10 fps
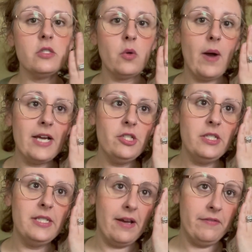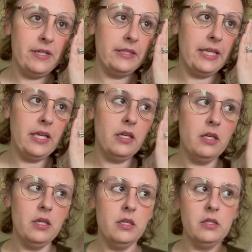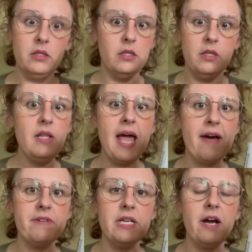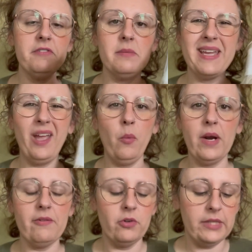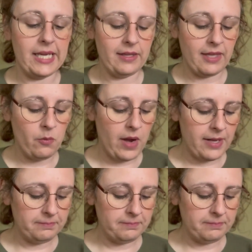So I should definitely have enough to make it whatever length I want.